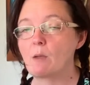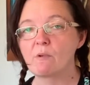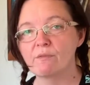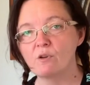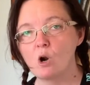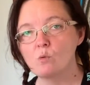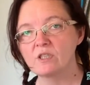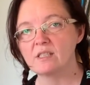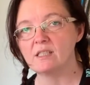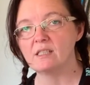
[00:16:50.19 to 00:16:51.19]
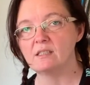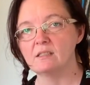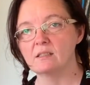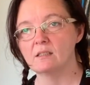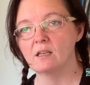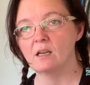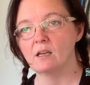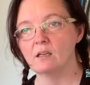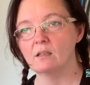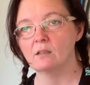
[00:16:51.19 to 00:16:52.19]
of Thrones did it
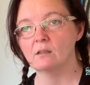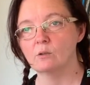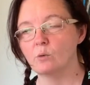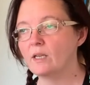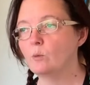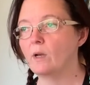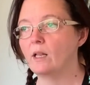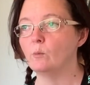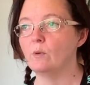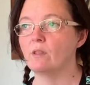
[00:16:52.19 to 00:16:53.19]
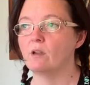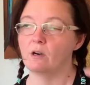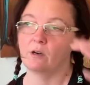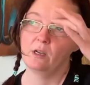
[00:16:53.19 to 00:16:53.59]
quite well with their